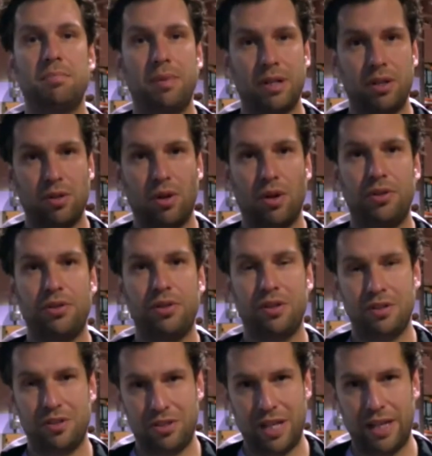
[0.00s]
but not
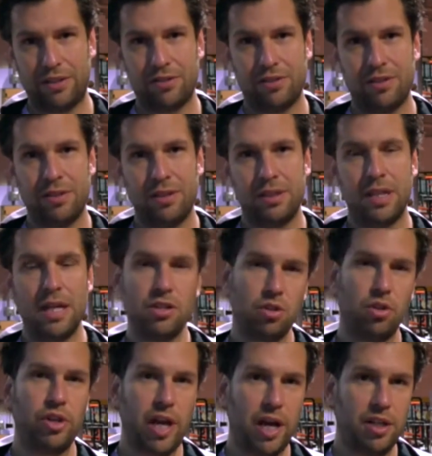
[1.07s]
6. Yeah,
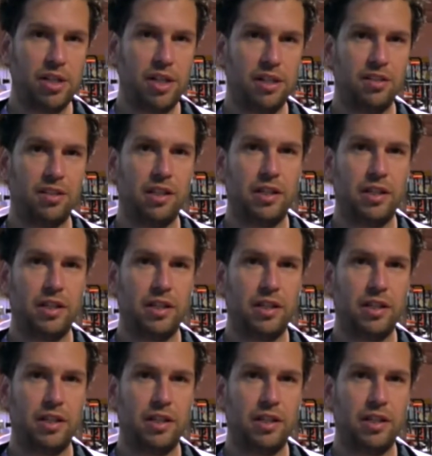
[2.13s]
so the idea is